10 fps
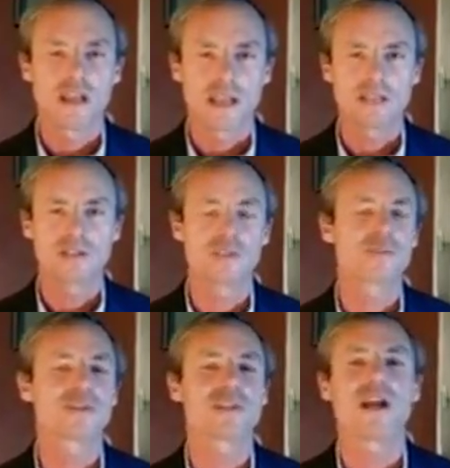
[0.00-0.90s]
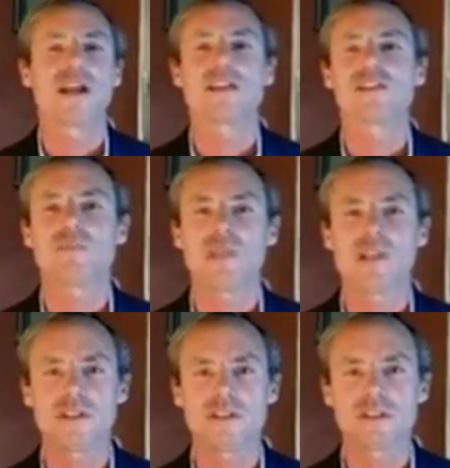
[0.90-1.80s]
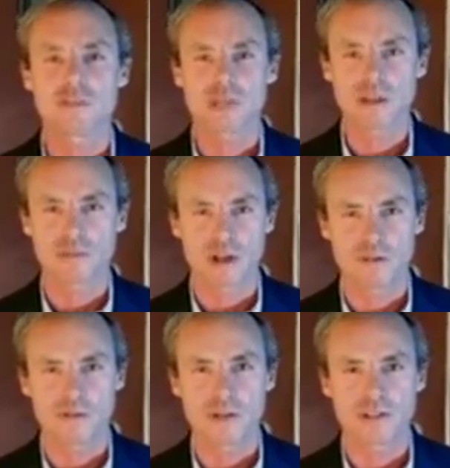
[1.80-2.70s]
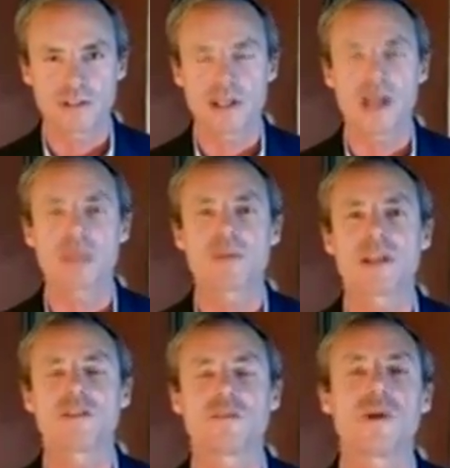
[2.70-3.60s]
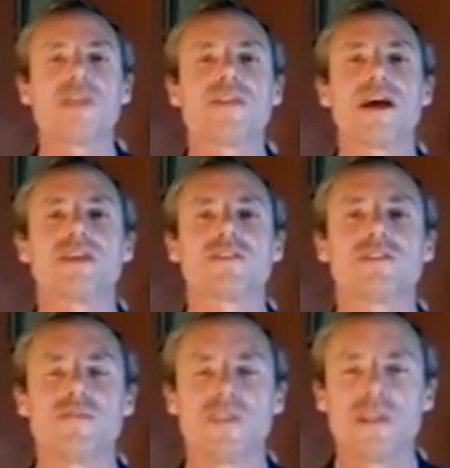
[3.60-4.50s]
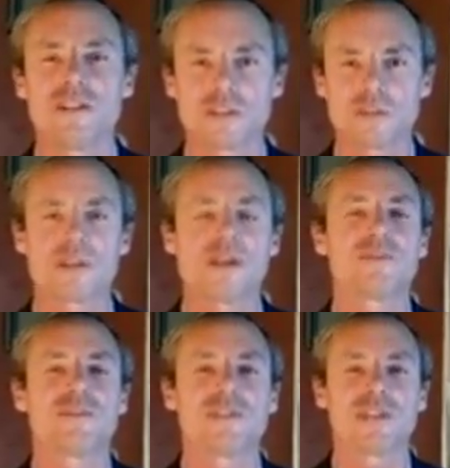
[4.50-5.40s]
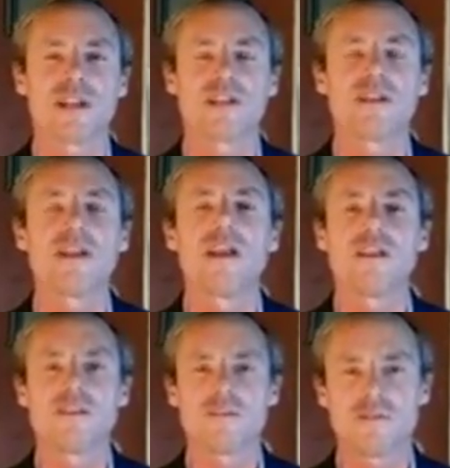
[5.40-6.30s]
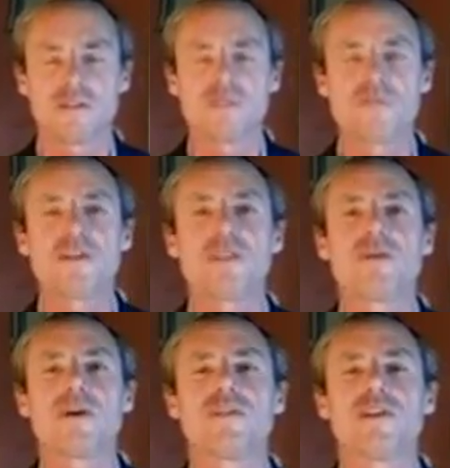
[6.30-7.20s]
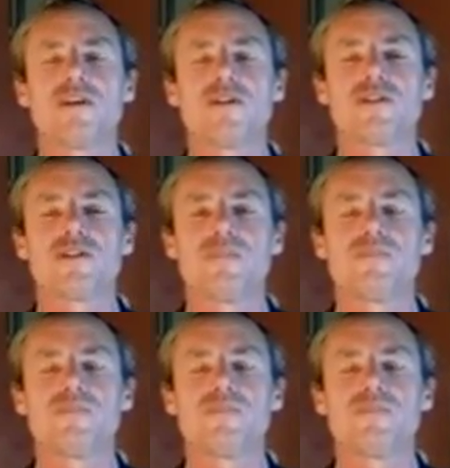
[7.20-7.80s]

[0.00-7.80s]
at supersonic speeds, sometimes hovering, stopping at 20,000 feet, sometimes descending to 50 feet above the ocean.